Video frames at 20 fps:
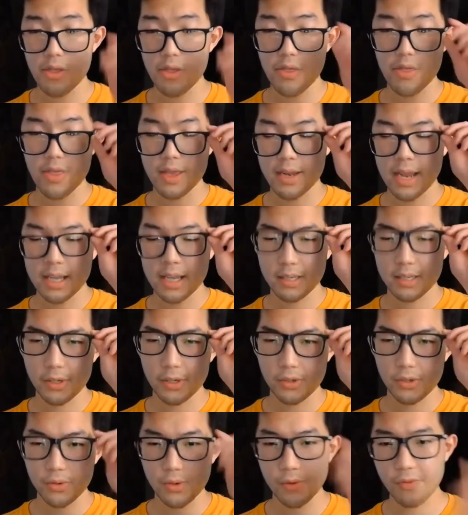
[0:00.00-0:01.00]
that has
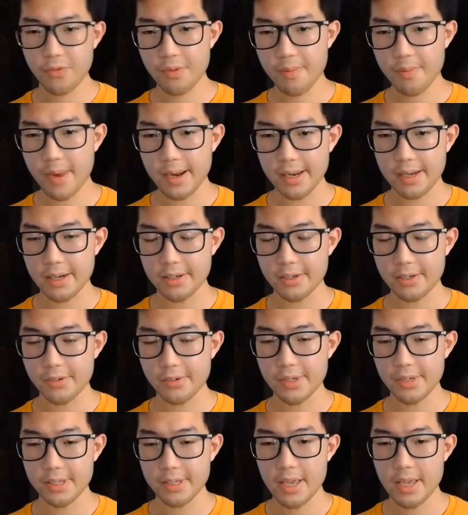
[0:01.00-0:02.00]
been true for many
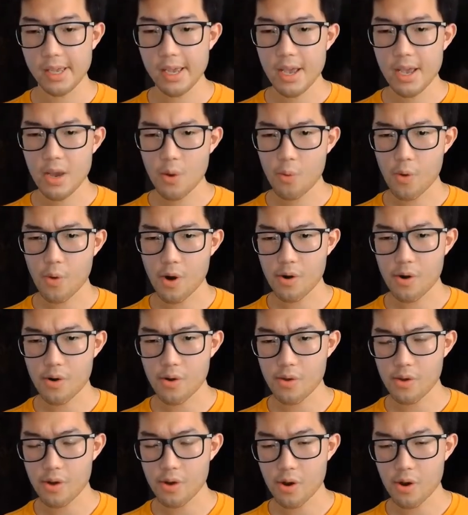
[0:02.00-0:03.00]
countries,
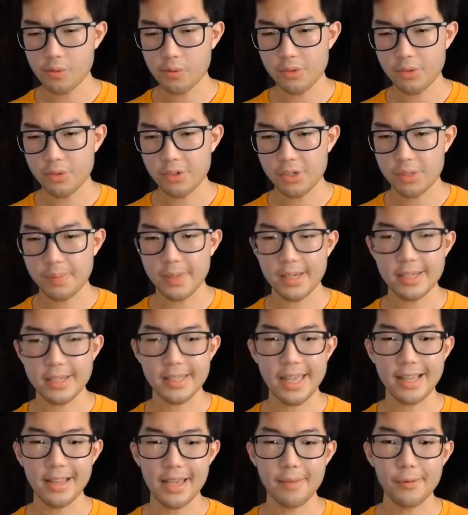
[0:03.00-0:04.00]
where, just because
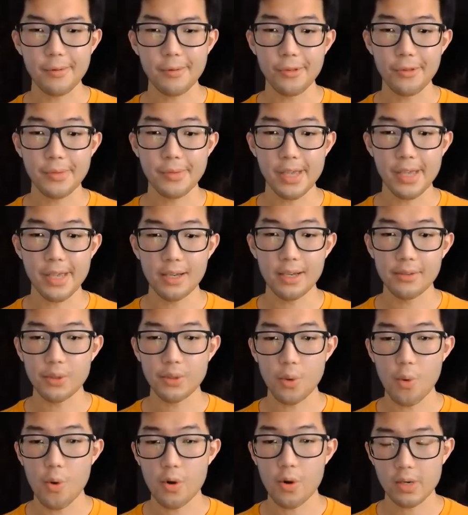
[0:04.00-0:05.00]
they label themselves
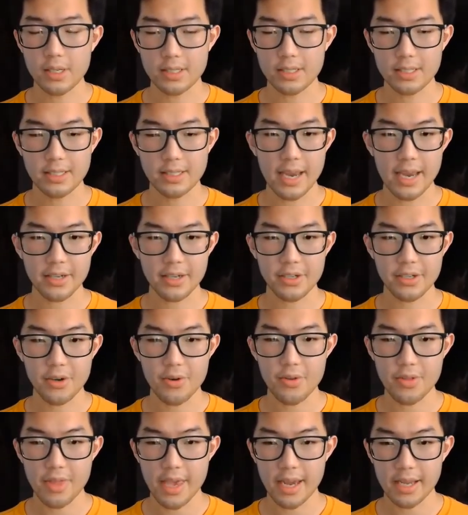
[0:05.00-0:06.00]
or say a
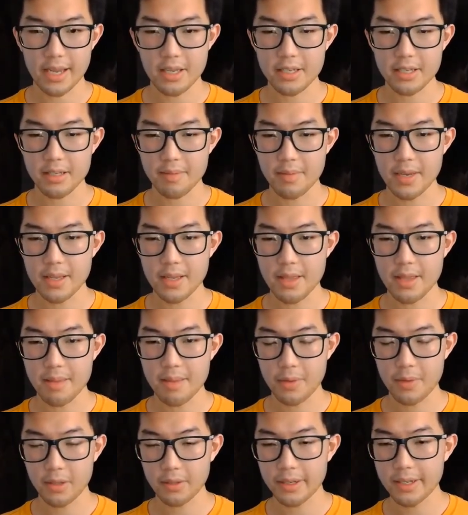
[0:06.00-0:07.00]
certain thing, it doesn't mean
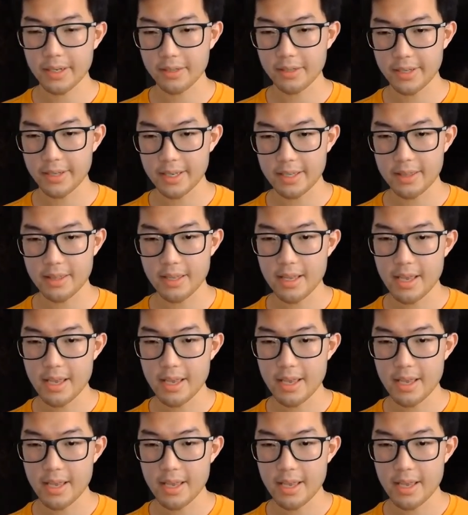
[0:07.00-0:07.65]
that politically and